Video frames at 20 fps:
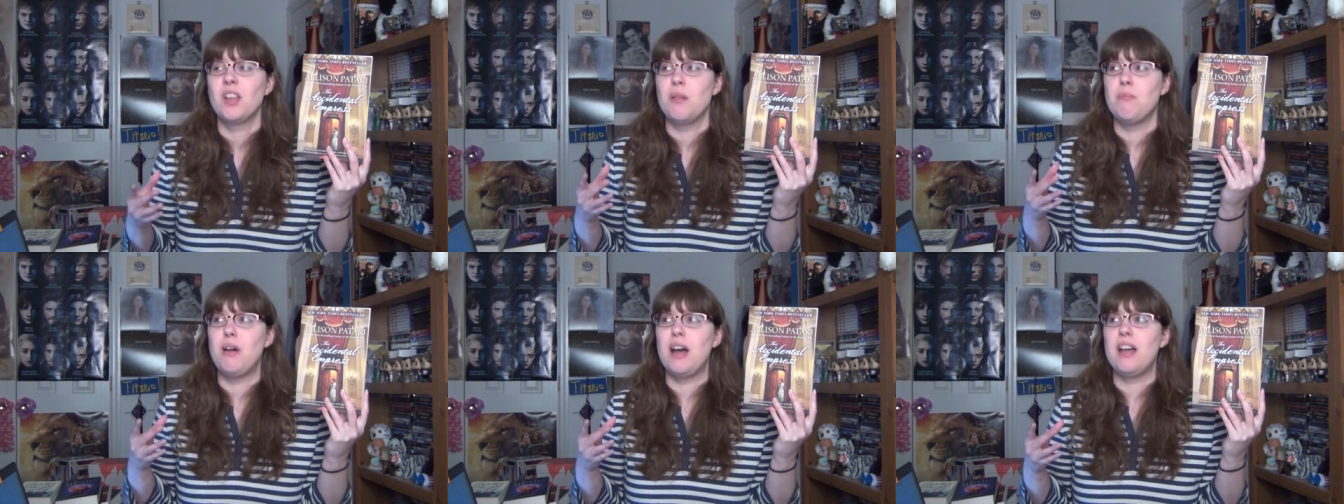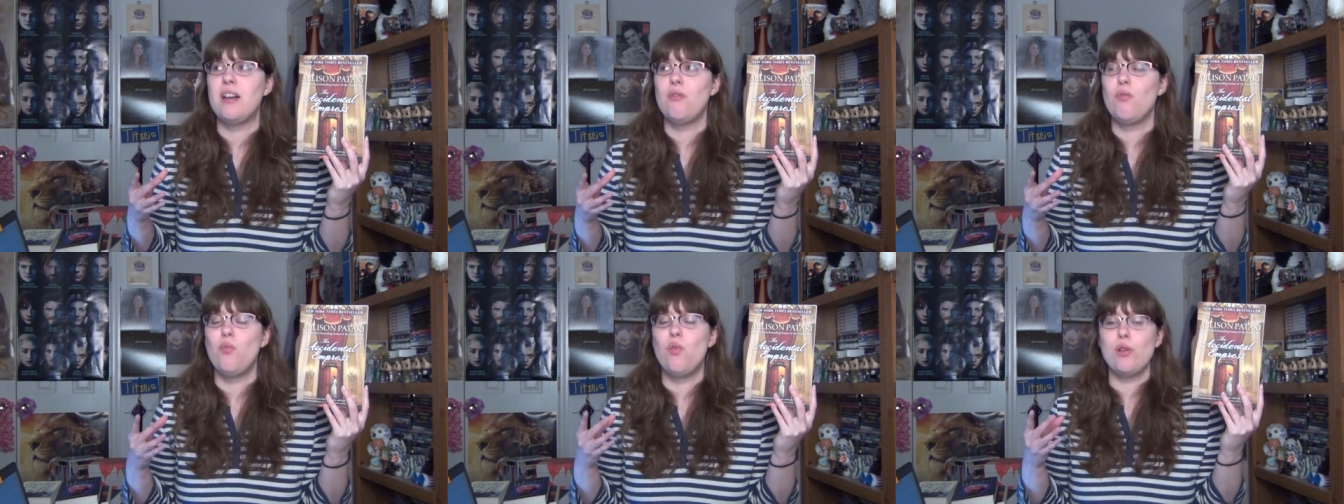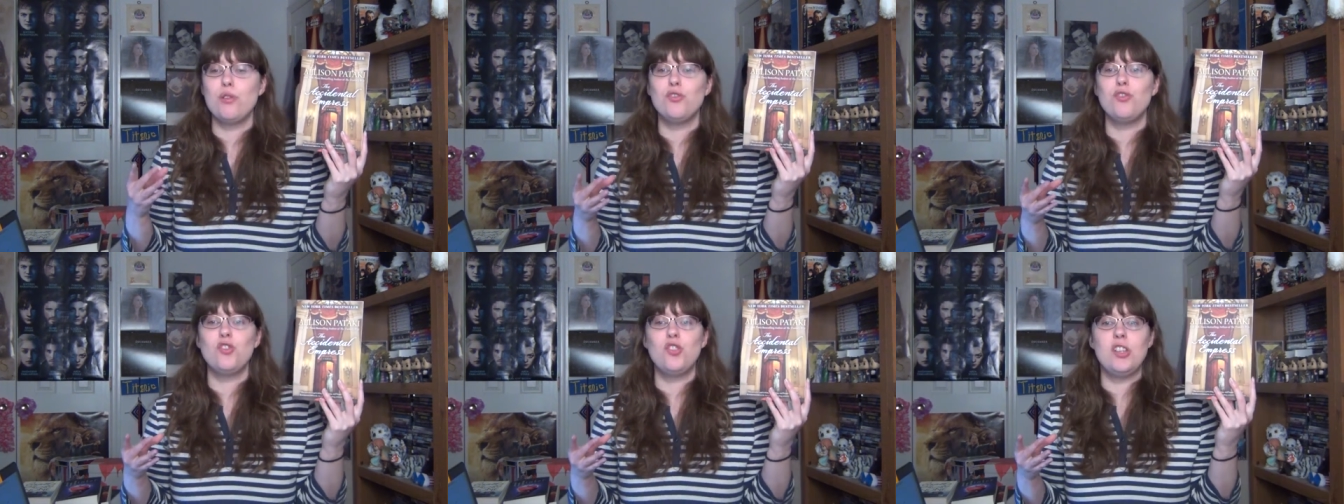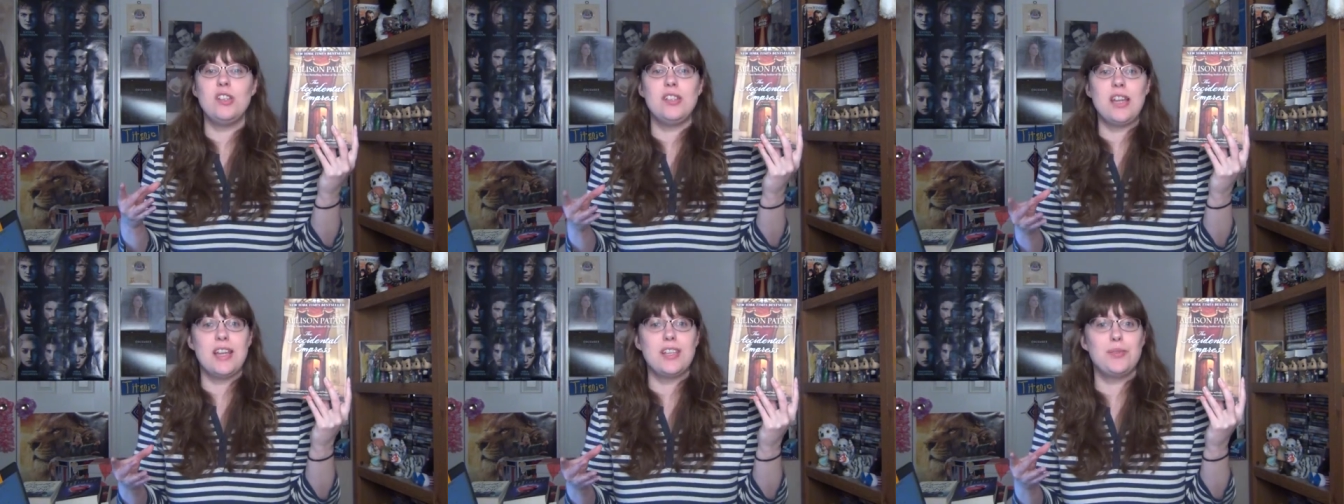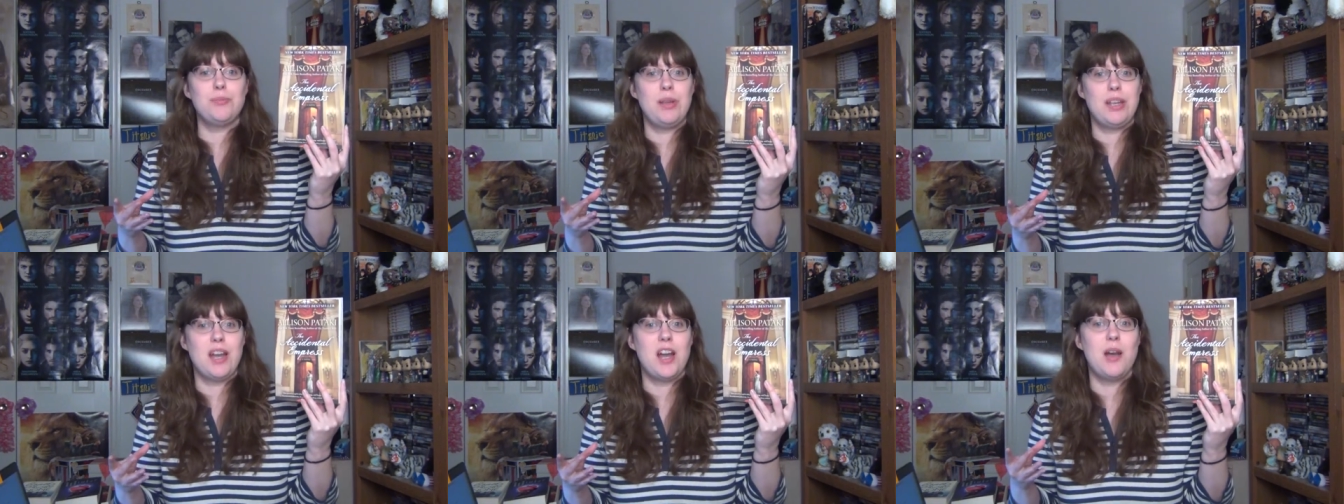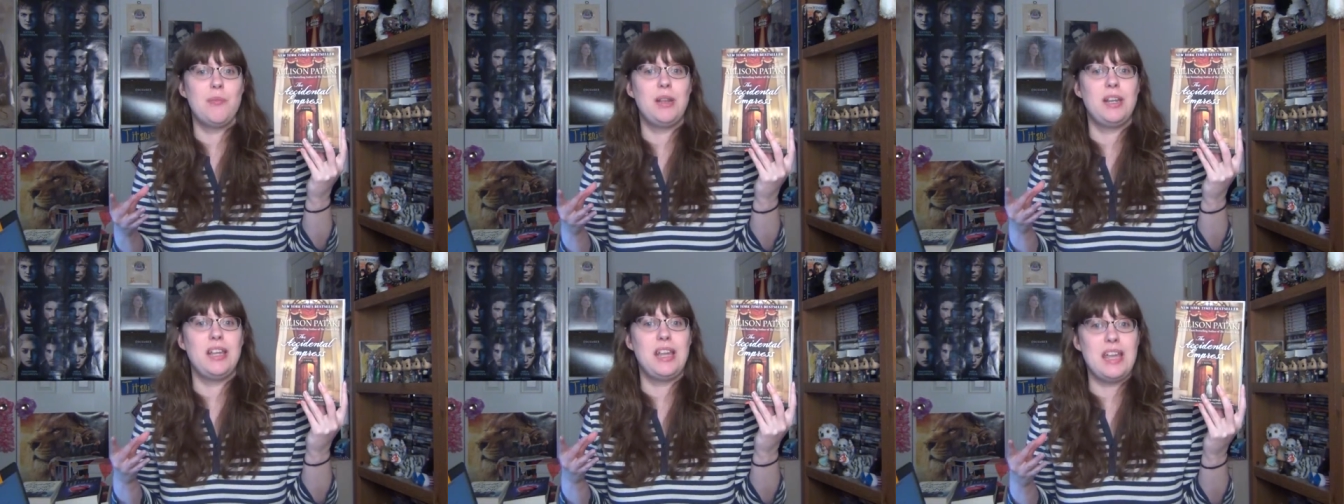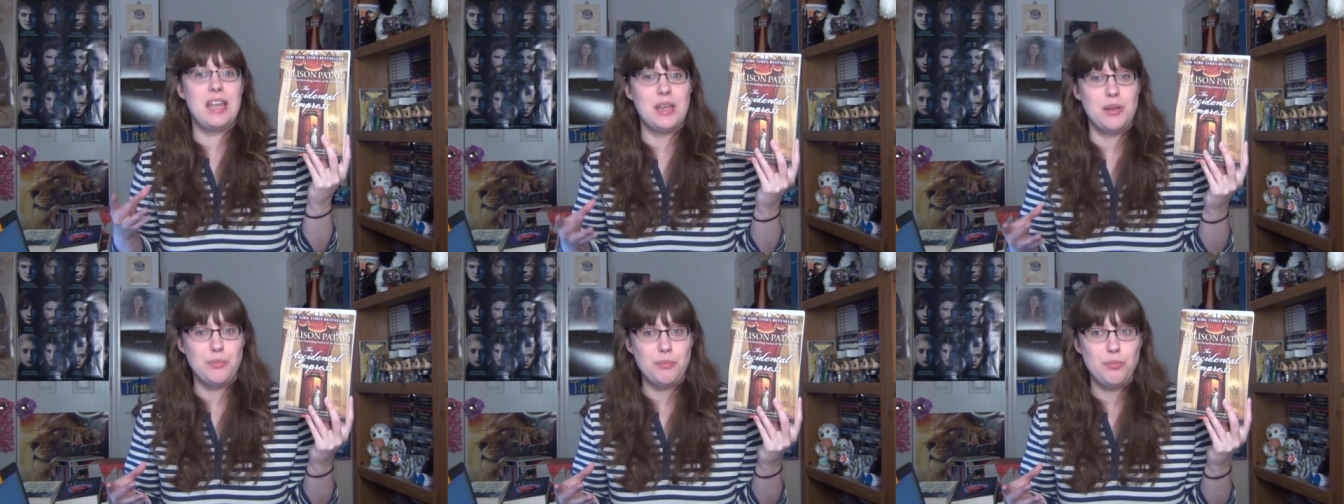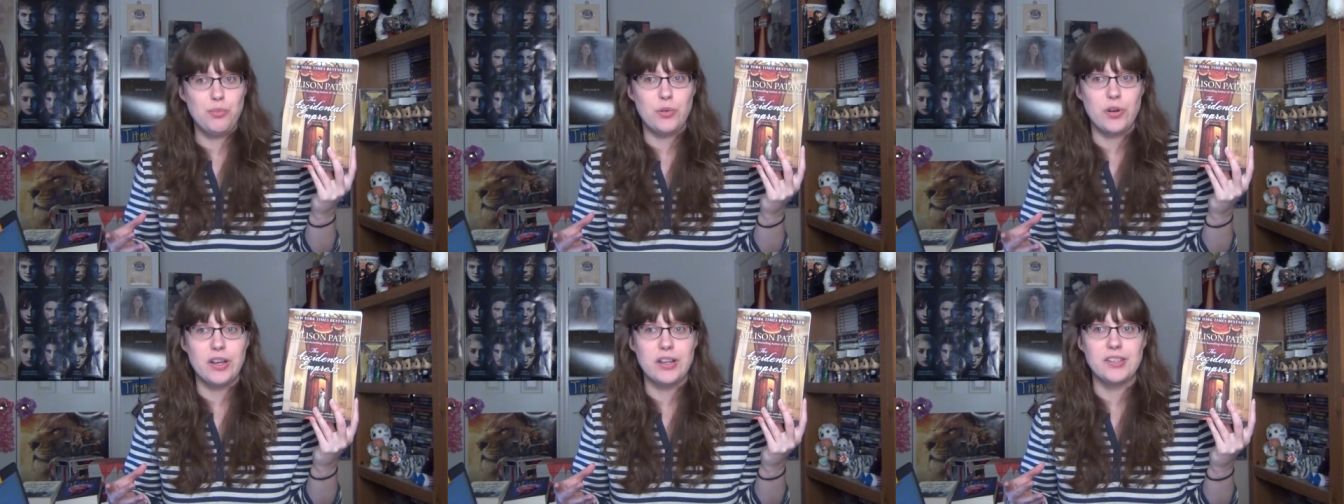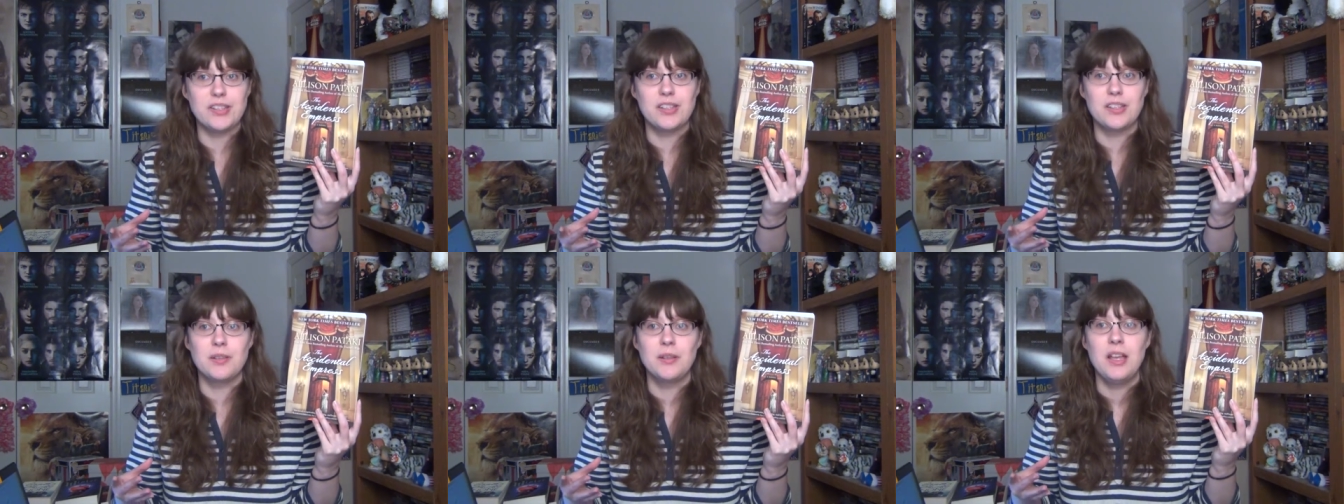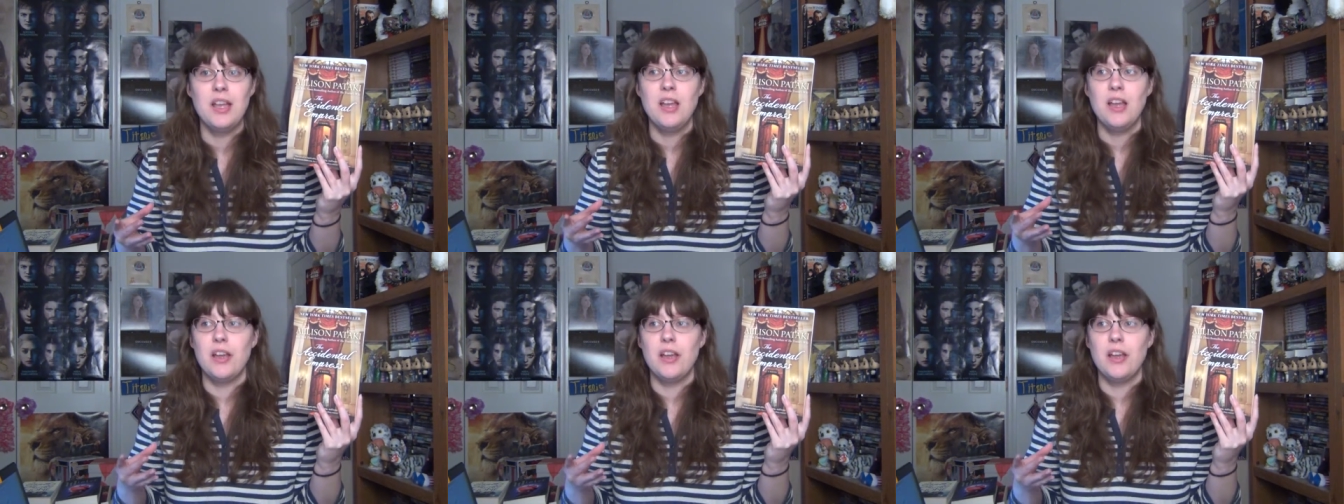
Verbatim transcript: but once she does become an empress,